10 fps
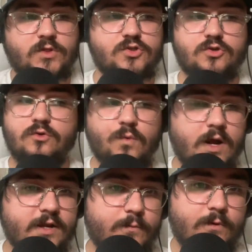Do you
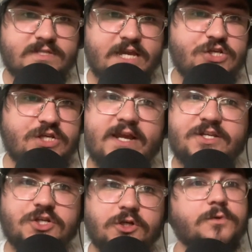want a rotation
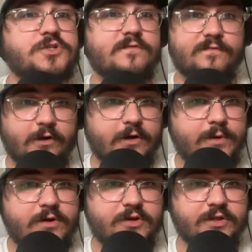next year, which you very
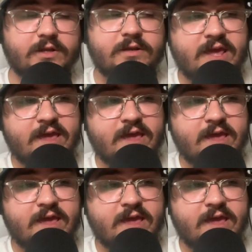well could?